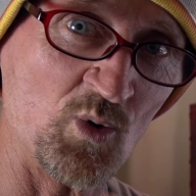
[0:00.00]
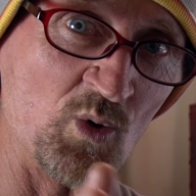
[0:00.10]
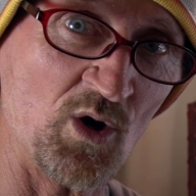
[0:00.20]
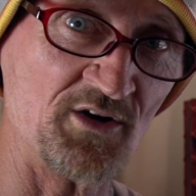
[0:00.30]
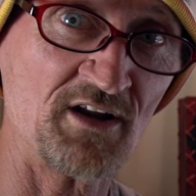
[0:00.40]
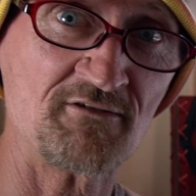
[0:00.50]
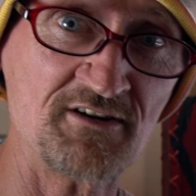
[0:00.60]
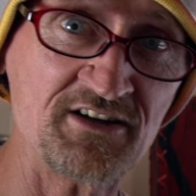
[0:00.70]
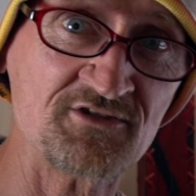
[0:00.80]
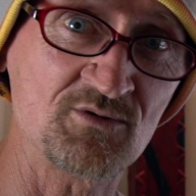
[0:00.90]
another
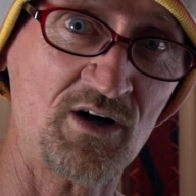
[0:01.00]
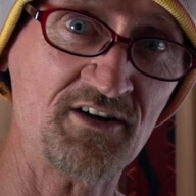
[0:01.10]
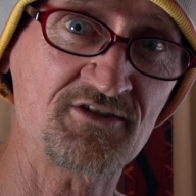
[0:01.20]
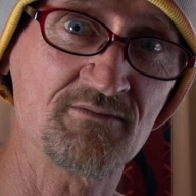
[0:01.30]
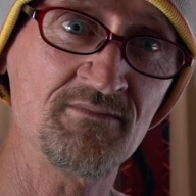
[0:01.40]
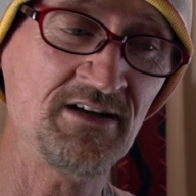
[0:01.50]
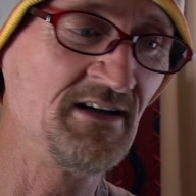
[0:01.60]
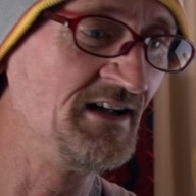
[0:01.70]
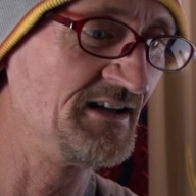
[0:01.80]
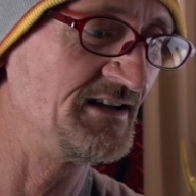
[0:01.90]
additional item
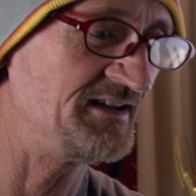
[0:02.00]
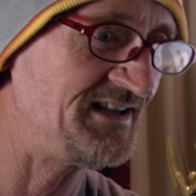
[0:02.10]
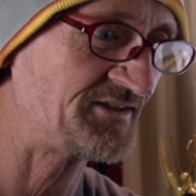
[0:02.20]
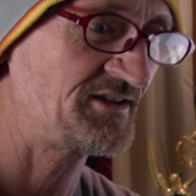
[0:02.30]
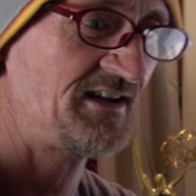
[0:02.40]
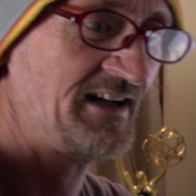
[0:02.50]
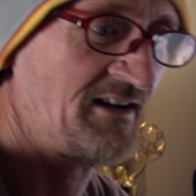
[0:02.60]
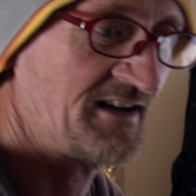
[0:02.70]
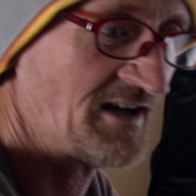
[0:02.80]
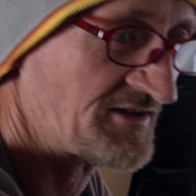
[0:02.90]
that yesterday
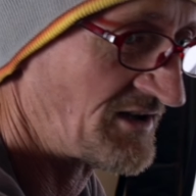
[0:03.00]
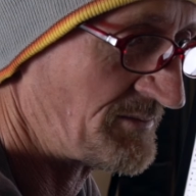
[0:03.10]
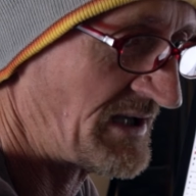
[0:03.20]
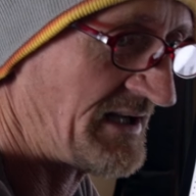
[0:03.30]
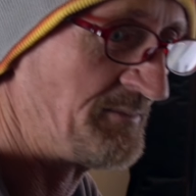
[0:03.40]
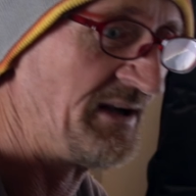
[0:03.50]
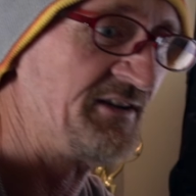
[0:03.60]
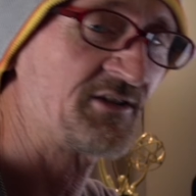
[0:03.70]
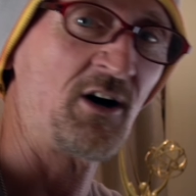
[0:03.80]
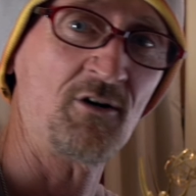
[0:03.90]
I cut up a
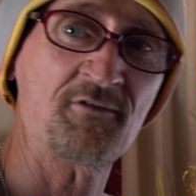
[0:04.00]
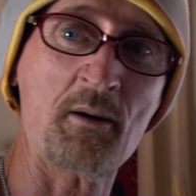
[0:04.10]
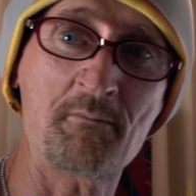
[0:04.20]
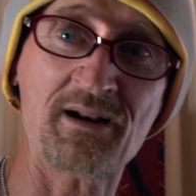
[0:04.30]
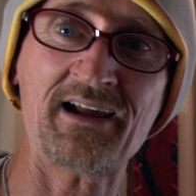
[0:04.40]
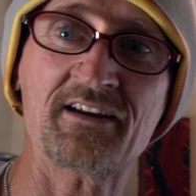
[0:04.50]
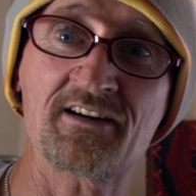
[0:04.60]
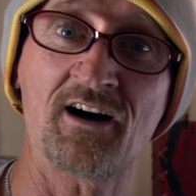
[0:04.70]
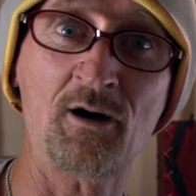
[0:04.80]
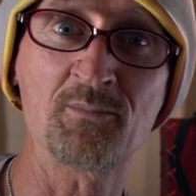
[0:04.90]
piece of black
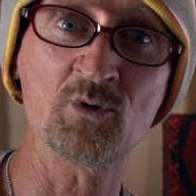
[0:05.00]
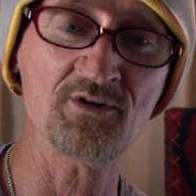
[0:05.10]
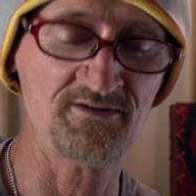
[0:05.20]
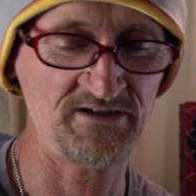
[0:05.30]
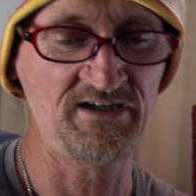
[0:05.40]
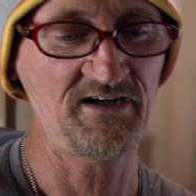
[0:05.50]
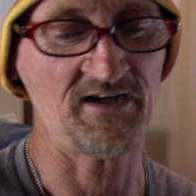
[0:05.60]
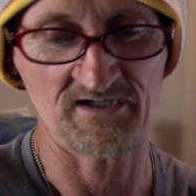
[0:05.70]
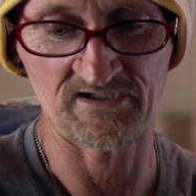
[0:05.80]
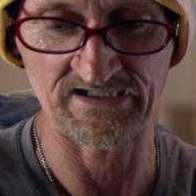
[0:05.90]
cardboard
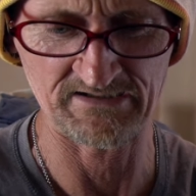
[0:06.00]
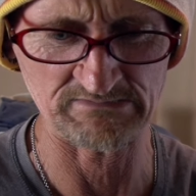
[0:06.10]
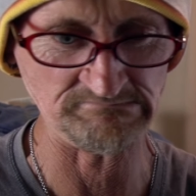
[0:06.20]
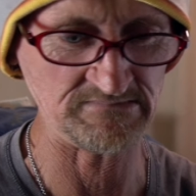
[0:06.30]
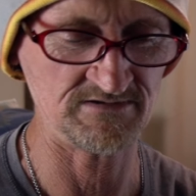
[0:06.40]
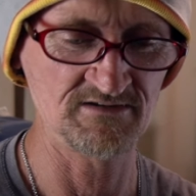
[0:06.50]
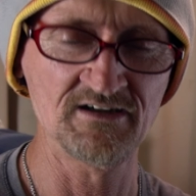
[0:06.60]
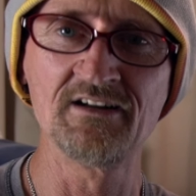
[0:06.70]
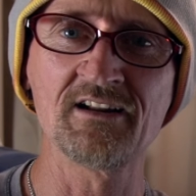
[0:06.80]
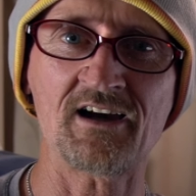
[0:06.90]
and
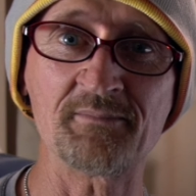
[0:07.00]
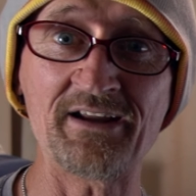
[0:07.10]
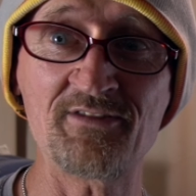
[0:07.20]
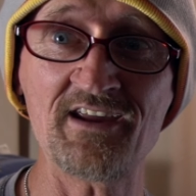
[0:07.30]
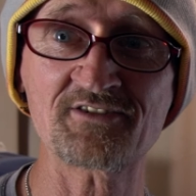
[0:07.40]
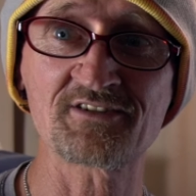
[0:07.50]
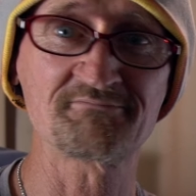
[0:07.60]
I made this,